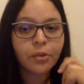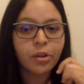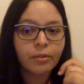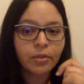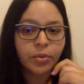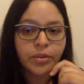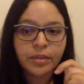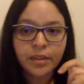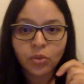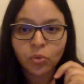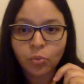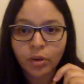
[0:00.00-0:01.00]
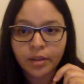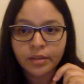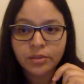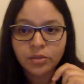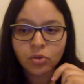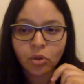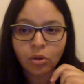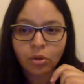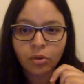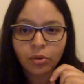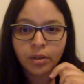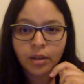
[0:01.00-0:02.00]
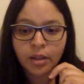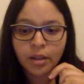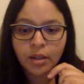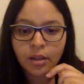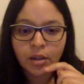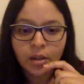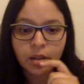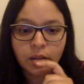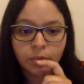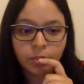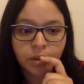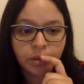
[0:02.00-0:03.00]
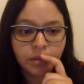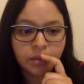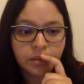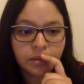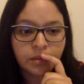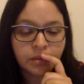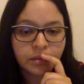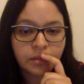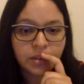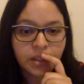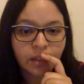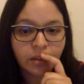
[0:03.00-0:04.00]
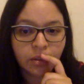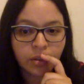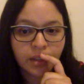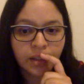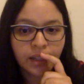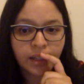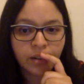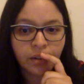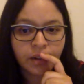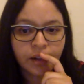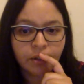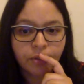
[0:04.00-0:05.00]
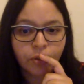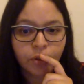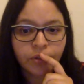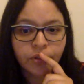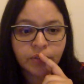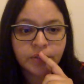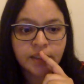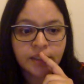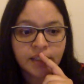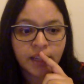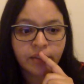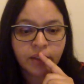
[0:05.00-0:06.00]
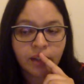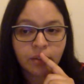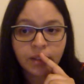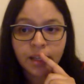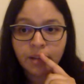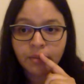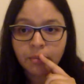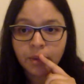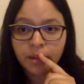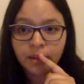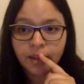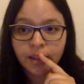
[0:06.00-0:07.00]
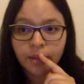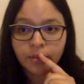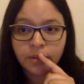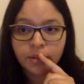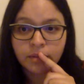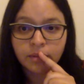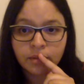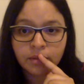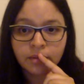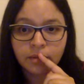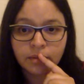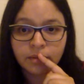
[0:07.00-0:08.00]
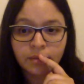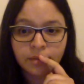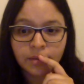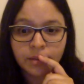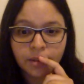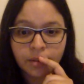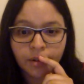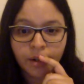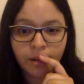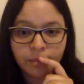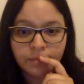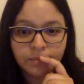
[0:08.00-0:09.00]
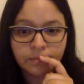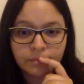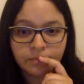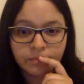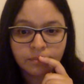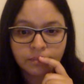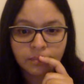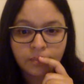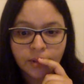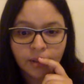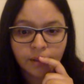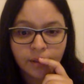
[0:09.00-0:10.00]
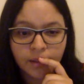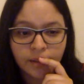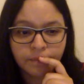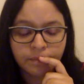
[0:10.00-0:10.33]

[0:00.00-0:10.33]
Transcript: know if it was this one, so we'll take a look later. Now 4:57, I only have a minute left. Crap, sorry.